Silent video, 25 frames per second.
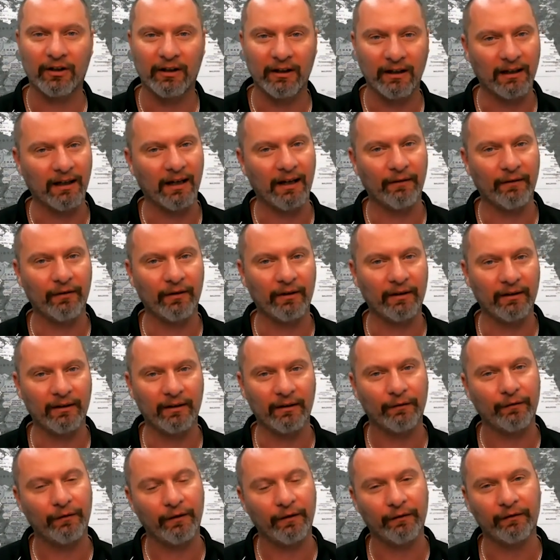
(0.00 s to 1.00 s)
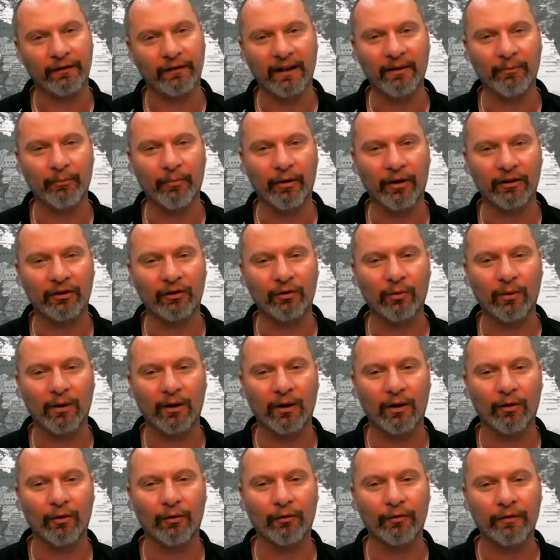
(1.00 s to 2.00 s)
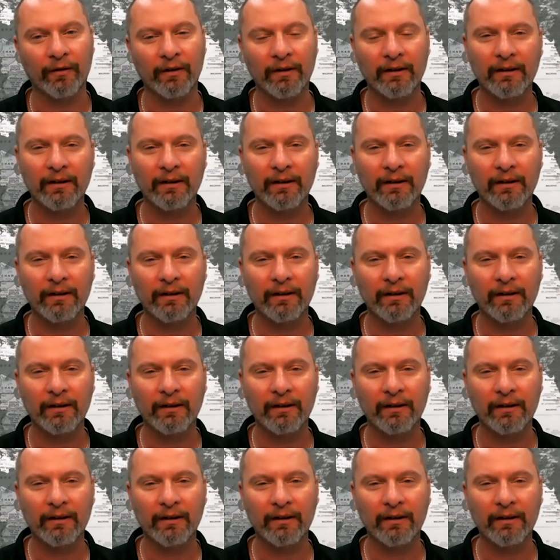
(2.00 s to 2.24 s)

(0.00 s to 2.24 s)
the 11 and the 15x12.